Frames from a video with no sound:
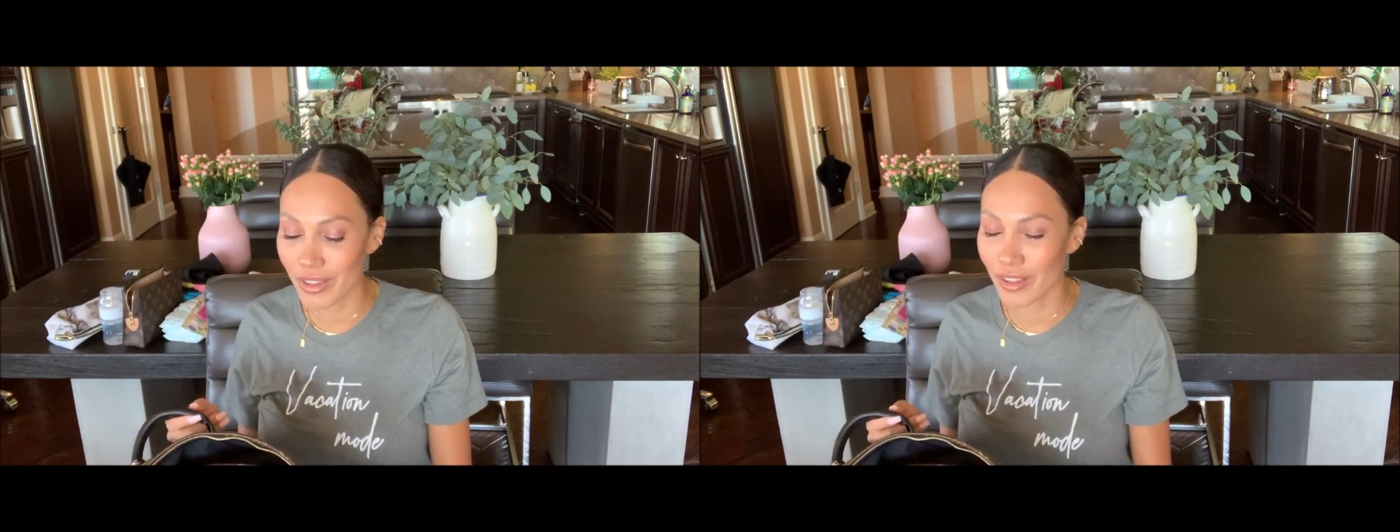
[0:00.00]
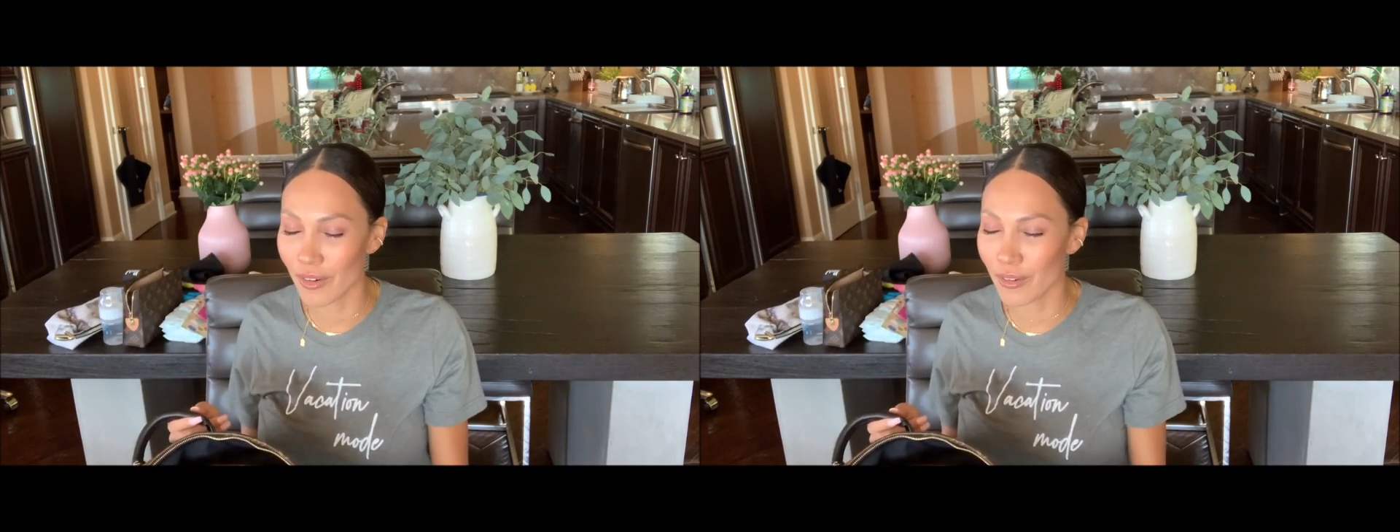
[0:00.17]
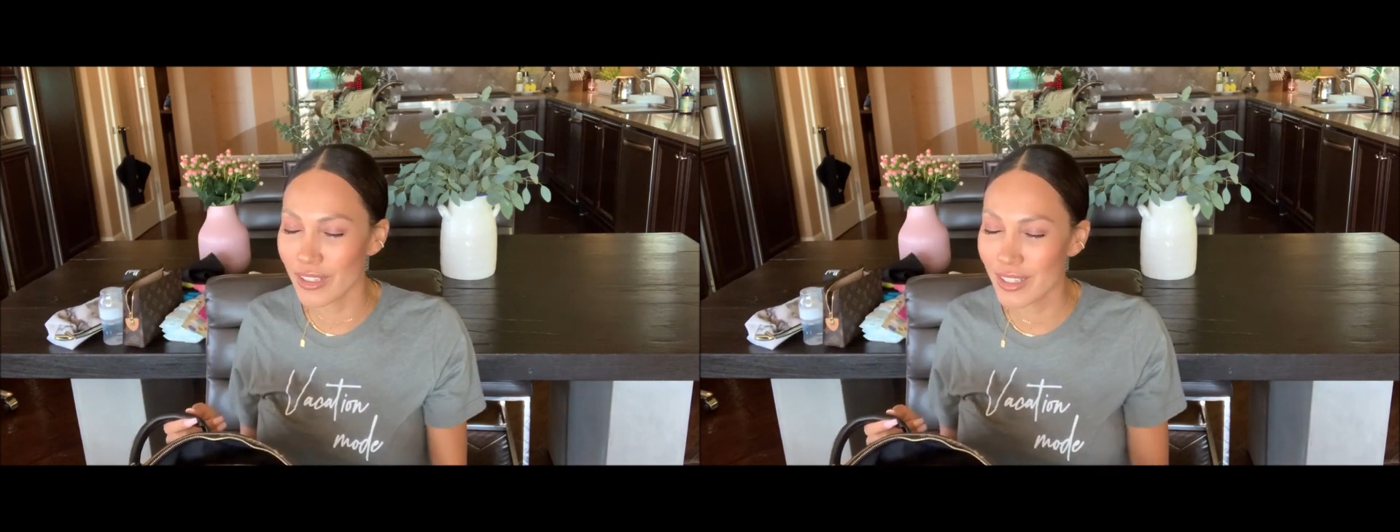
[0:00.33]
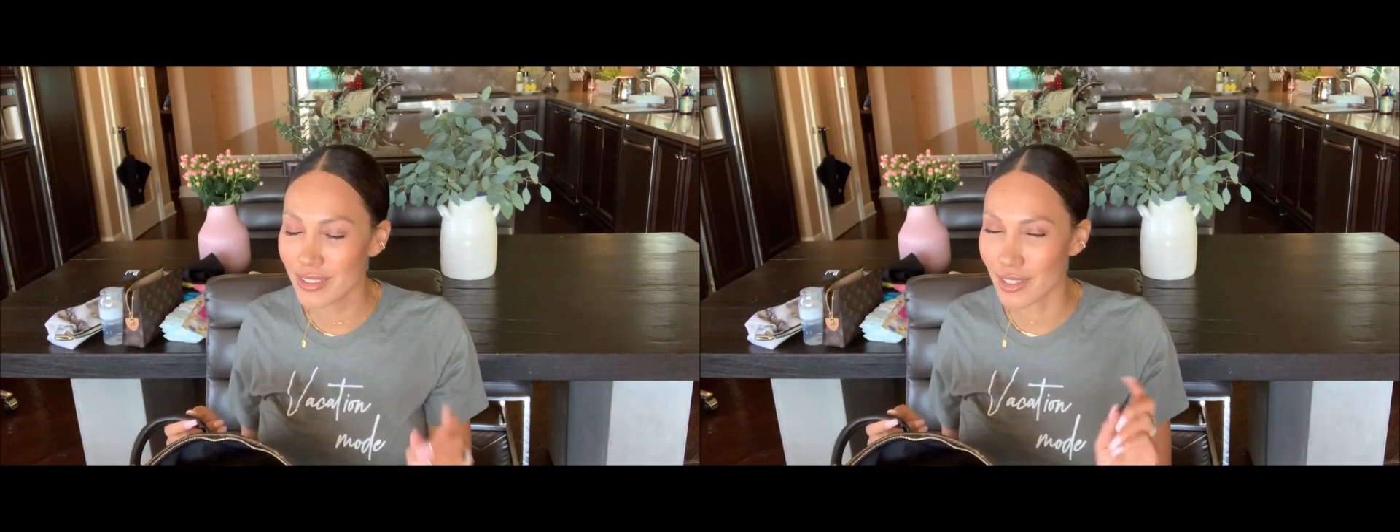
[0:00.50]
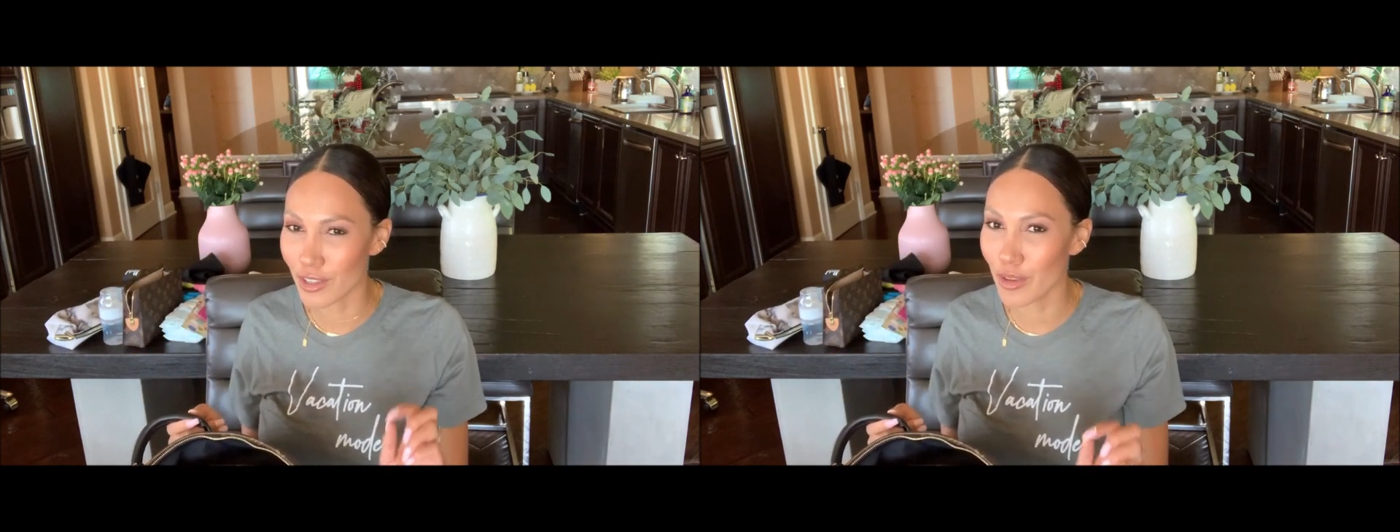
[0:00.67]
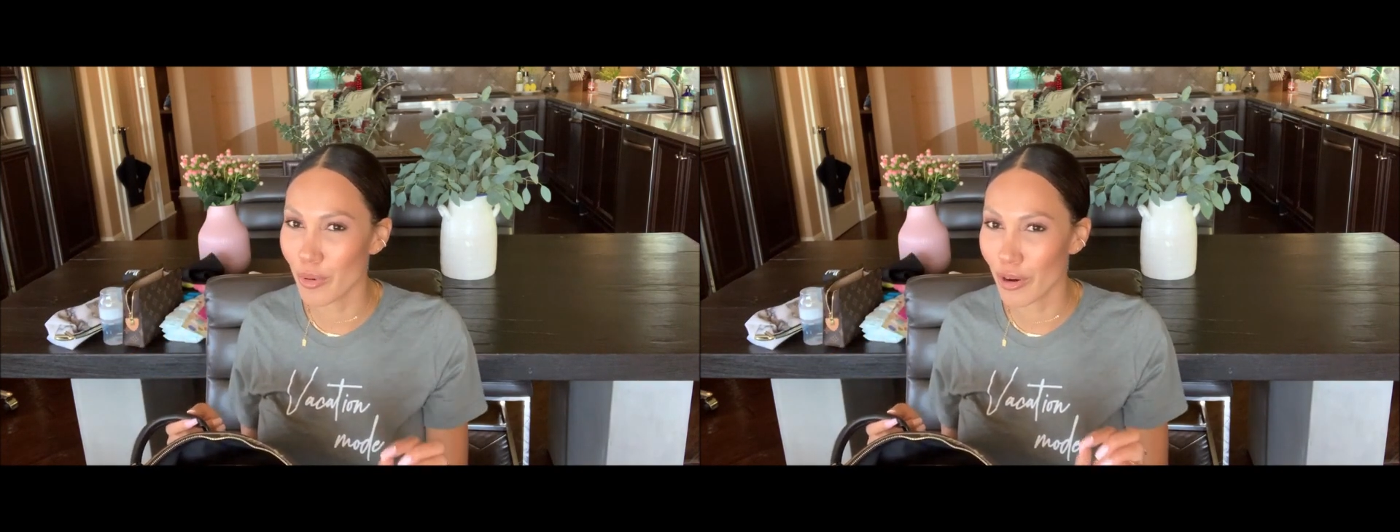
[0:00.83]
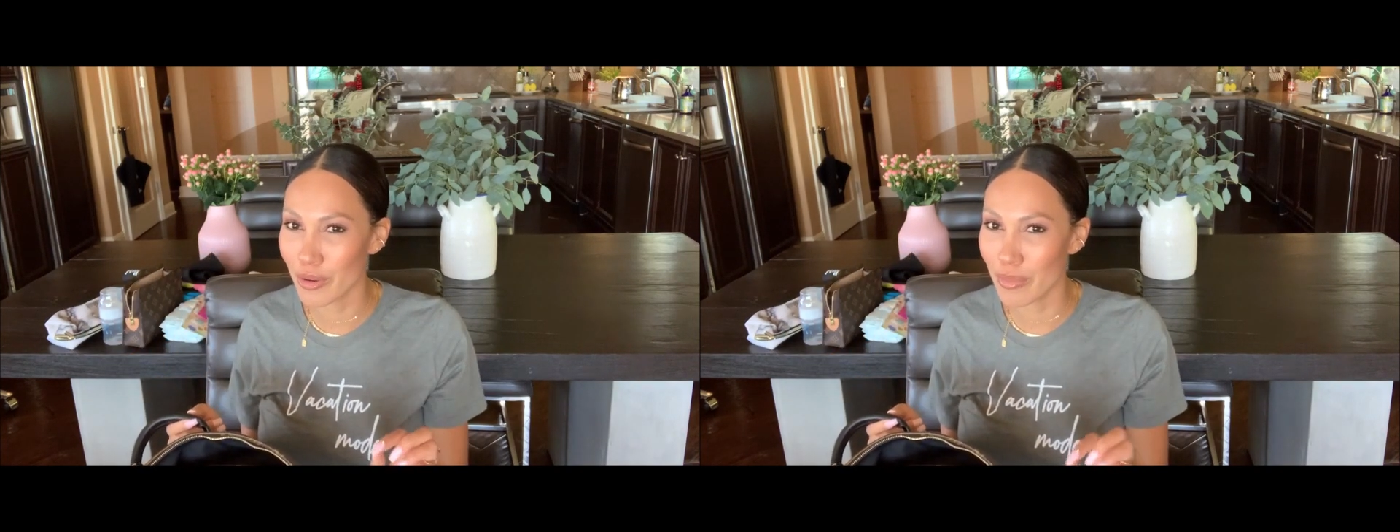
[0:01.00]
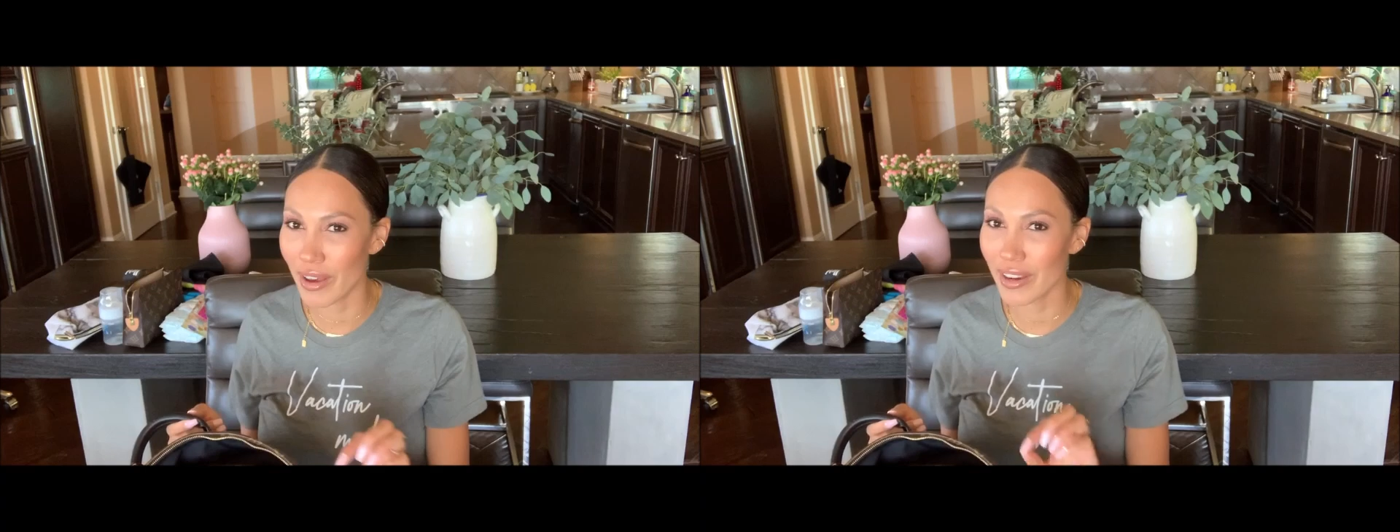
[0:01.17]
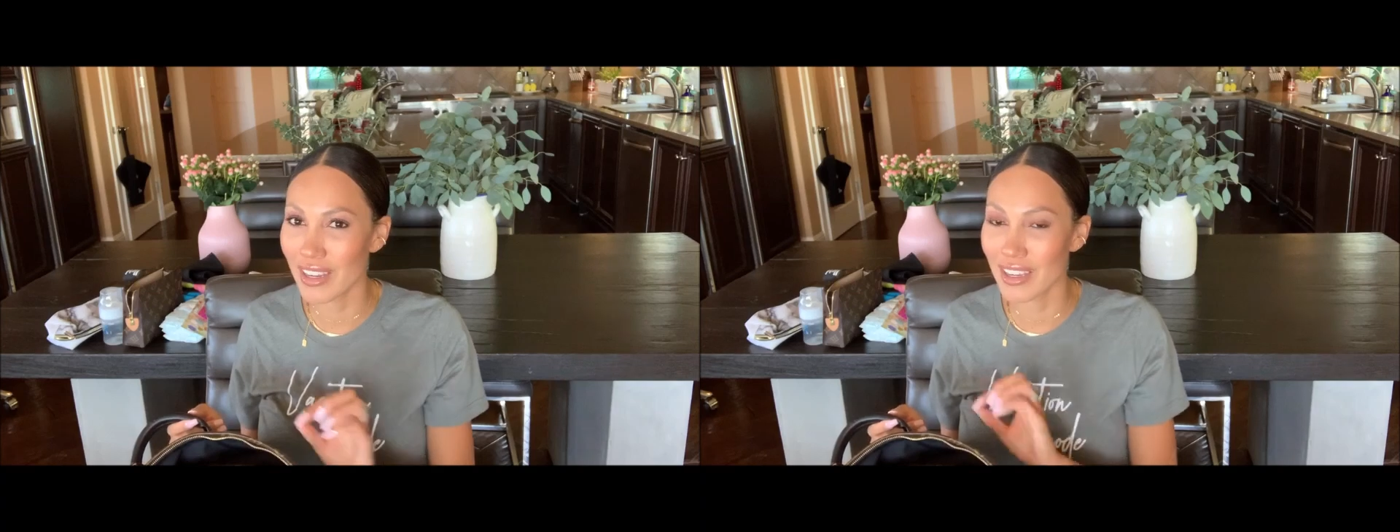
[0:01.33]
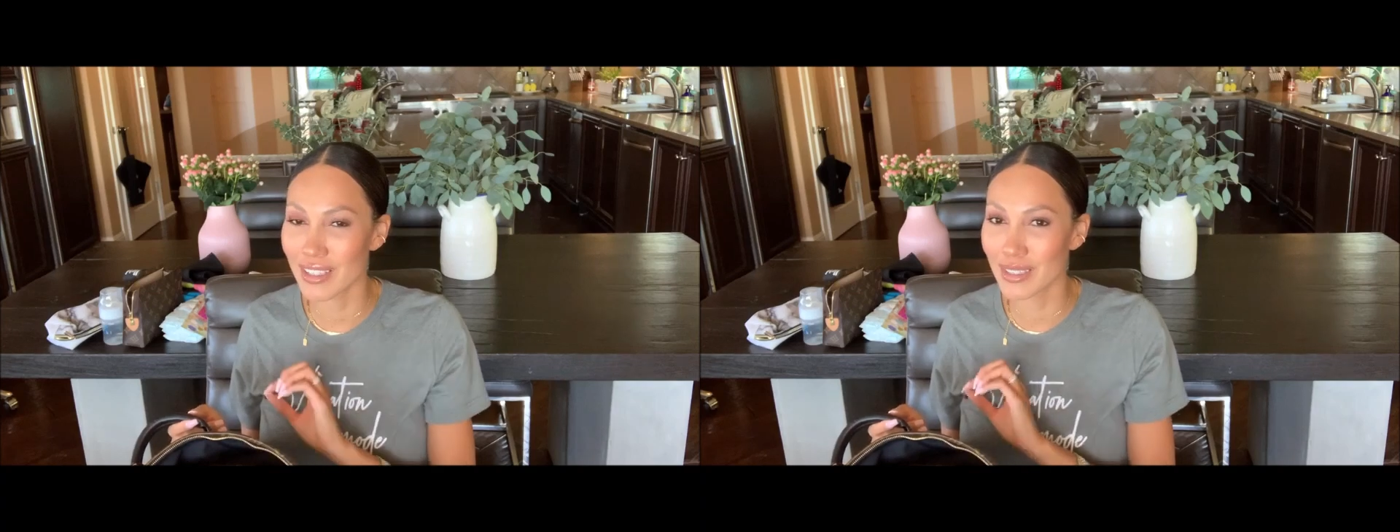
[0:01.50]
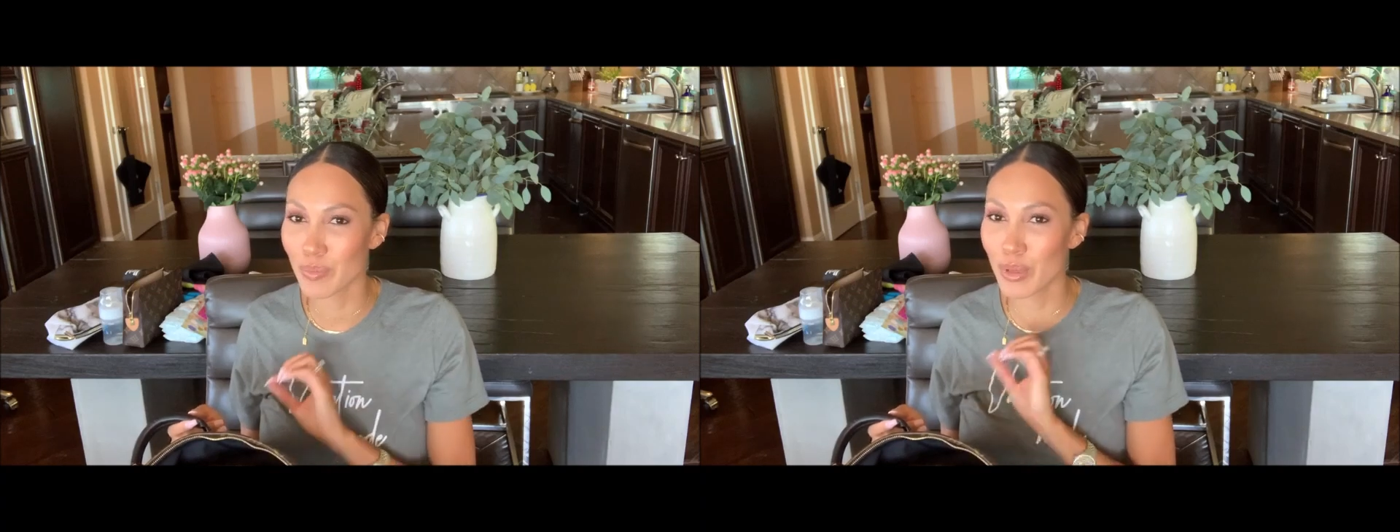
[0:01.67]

And the only sucky part about it is